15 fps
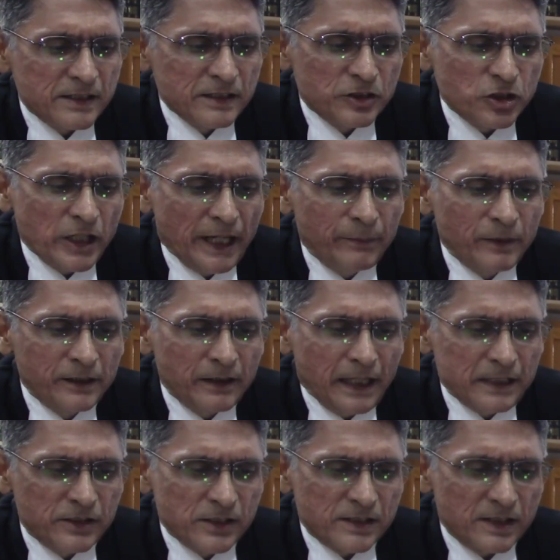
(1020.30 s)
the Chairman
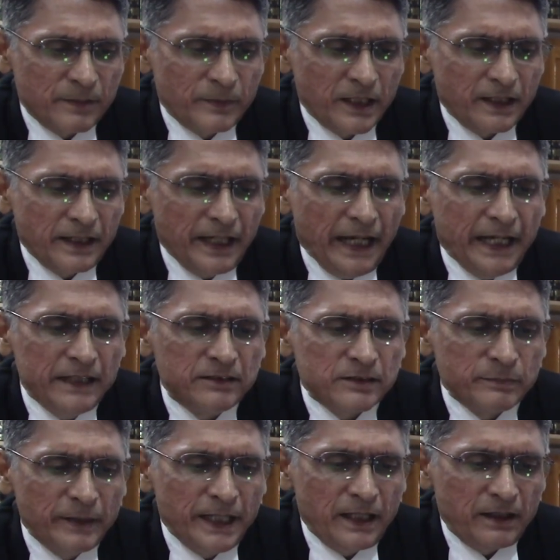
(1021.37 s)
Rajya Sabha, 8th
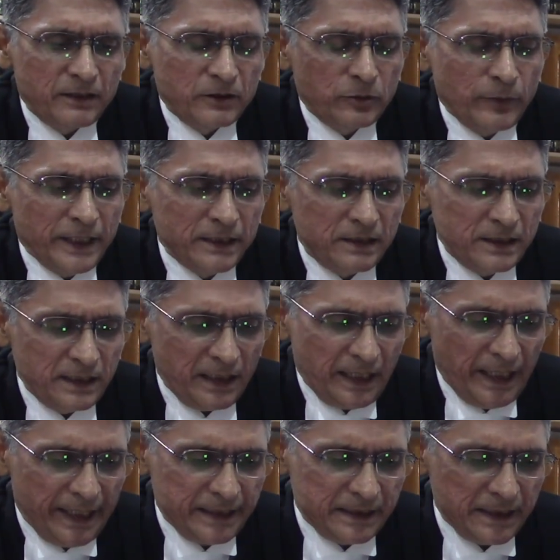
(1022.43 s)
May
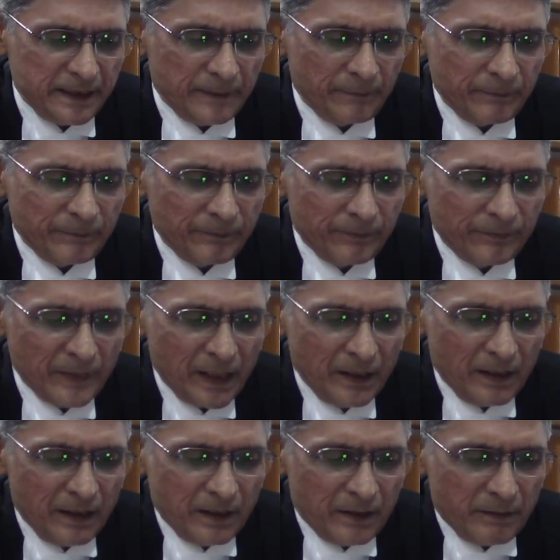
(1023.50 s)
2018,
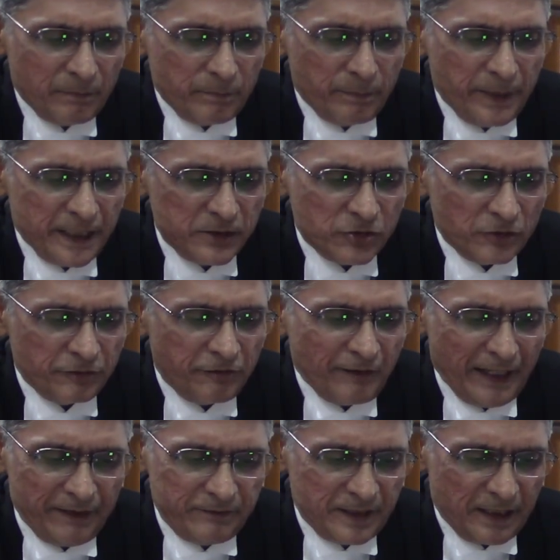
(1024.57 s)
bench of
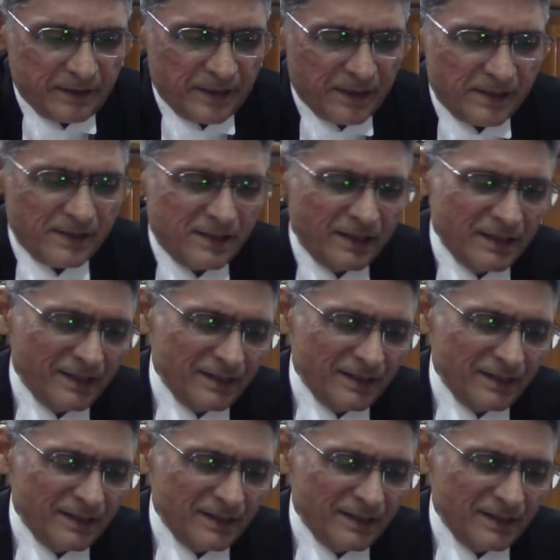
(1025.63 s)
5 judges,